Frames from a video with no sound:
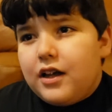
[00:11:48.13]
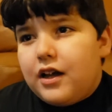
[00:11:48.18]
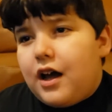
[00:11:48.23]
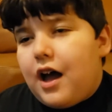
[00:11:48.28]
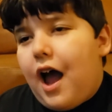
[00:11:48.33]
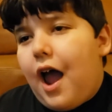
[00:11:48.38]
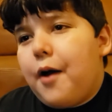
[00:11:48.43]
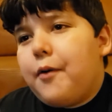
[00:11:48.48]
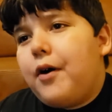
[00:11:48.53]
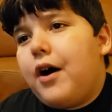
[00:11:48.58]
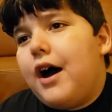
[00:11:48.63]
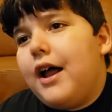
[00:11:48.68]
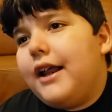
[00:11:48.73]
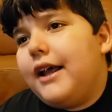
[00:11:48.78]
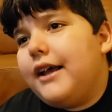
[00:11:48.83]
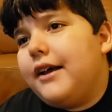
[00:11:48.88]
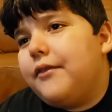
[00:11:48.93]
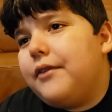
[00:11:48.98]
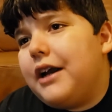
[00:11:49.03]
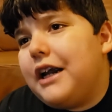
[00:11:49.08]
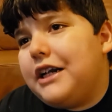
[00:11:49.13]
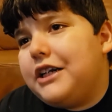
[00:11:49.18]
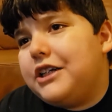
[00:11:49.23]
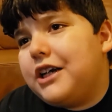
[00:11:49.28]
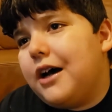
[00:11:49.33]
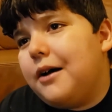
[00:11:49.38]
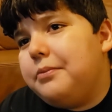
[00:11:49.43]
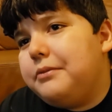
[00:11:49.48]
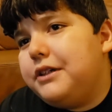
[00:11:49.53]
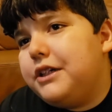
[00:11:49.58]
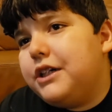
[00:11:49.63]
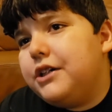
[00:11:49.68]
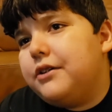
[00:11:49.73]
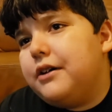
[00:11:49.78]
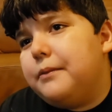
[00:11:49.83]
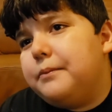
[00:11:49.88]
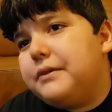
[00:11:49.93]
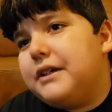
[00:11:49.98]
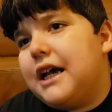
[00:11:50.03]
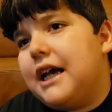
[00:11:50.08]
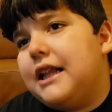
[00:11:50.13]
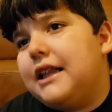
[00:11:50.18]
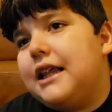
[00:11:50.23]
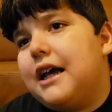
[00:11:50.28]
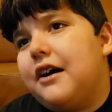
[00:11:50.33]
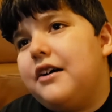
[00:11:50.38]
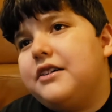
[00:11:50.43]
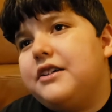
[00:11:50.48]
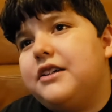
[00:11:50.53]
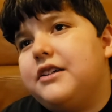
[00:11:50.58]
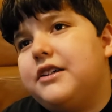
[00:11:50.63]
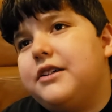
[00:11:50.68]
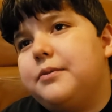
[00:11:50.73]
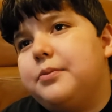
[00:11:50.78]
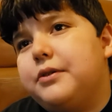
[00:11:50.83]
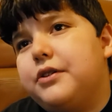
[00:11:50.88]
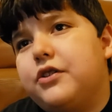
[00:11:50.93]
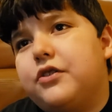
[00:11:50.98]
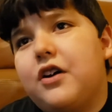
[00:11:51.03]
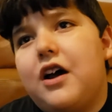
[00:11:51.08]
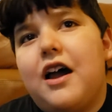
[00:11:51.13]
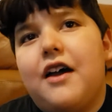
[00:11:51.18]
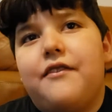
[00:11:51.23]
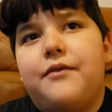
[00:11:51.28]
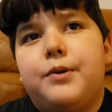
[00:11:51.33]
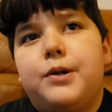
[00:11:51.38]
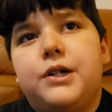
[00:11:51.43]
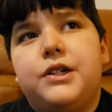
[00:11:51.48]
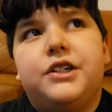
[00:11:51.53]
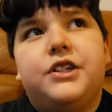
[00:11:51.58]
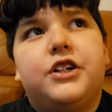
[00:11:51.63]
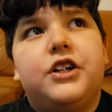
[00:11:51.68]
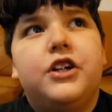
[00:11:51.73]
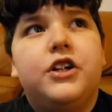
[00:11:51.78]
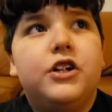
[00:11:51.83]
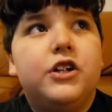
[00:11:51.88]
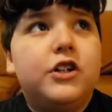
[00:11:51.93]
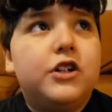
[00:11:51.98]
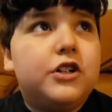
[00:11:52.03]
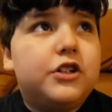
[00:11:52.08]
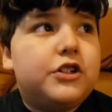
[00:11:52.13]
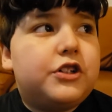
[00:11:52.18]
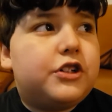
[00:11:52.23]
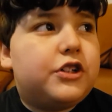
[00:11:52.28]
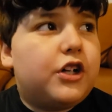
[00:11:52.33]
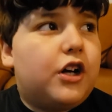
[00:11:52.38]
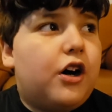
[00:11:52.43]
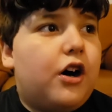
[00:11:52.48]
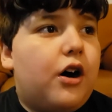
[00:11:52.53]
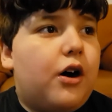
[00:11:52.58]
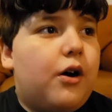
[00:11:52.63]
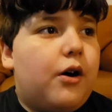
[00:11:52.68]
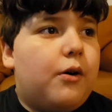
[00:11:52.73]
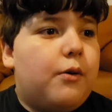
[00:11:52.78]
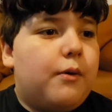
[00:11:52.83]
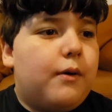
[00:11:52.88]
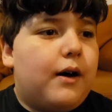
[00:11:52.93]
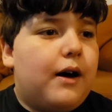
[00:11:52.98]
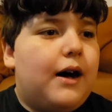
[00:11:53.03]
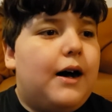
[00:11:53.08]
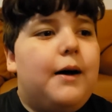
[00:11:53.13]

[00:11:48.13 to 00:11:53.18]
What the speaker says: I want to reach up to 10,000 subscribers, so